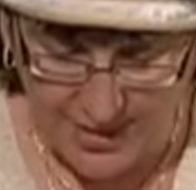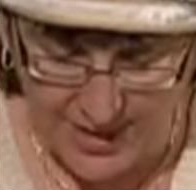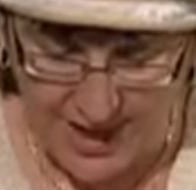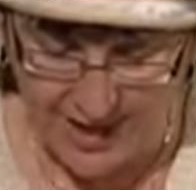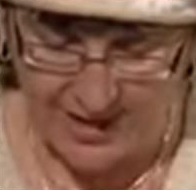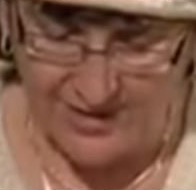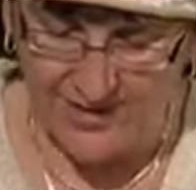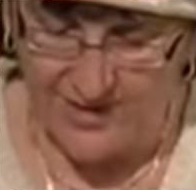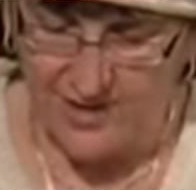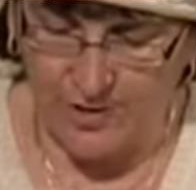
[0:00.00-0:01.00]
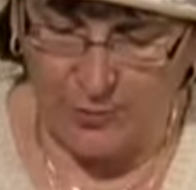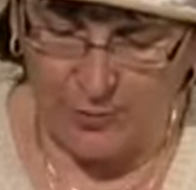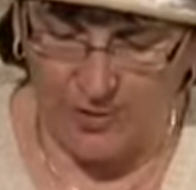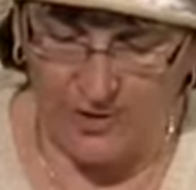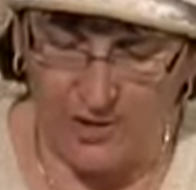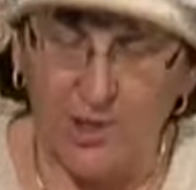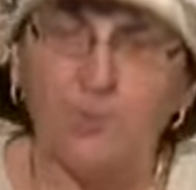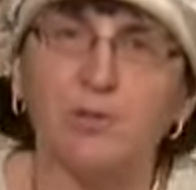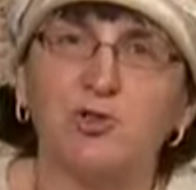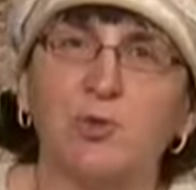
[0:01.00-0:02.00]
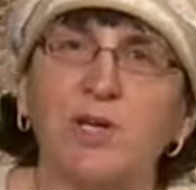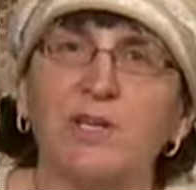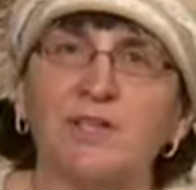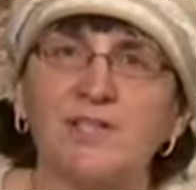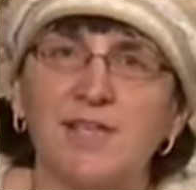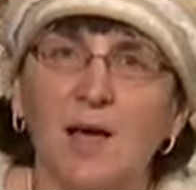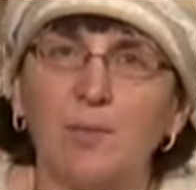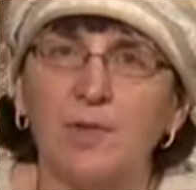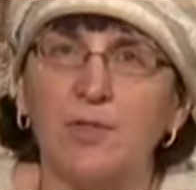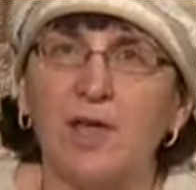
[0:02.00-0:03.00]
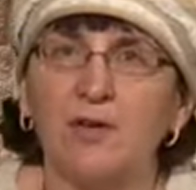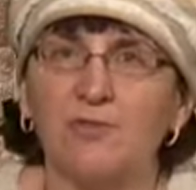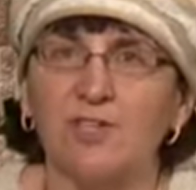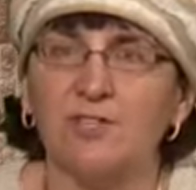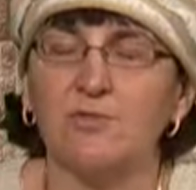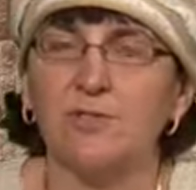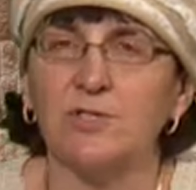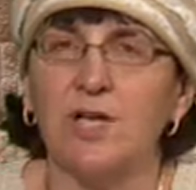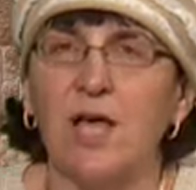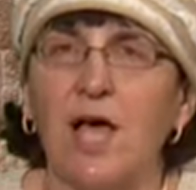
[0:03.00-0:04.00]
That is the difference between Sabbath and festivals.